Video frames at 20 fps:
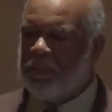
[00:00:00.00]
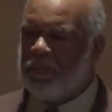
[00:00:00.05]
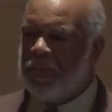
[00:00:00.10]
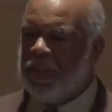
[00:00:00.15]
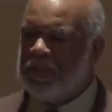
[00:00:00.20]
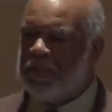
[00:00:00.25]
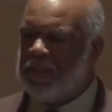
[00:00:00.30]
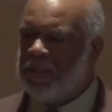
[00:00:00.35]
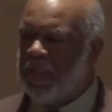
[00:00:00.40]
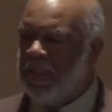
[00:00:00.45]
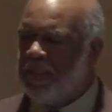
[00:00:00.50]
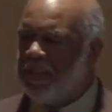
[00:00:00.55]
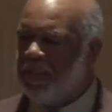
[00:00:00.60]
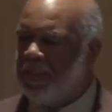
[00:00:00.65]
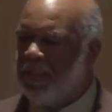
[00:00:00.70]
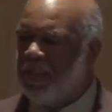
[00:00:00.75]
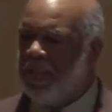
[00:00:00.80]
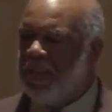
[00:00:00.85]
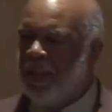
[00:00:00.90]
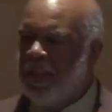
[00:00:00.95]

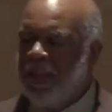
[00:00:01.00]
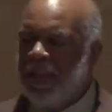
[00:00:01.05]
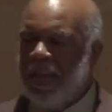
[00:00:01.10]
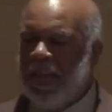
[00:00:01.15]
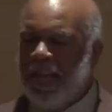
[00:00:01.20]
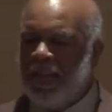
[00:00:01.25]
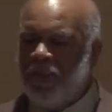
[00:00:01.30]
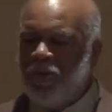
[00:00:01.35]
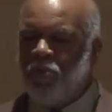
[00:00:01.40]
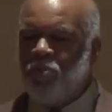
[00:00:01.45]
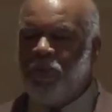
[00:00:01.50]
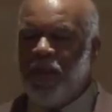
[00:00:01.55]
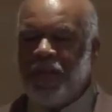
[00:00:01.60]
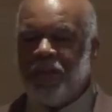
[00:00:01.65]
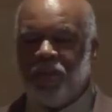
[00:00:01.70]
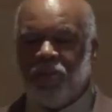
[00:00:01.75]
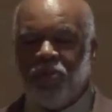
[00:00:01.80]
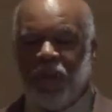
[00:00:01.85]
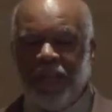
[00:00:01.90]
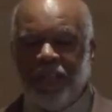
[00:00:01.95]
presentation, and you
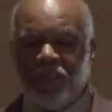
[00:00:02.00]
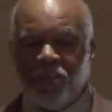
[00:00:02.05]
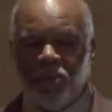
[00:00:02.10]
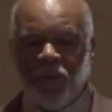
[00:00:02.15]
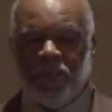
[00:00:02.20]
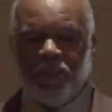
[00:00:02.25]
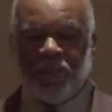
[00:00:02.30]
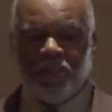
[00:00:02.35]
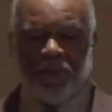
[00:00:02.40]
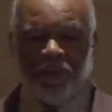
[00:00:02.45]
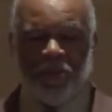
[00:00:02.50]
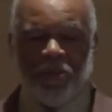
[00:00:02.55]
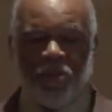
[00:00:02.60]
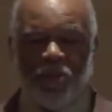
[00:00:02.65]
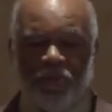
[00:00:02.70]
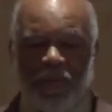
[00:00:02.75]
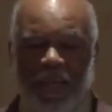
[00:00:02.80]
make the right choices, do the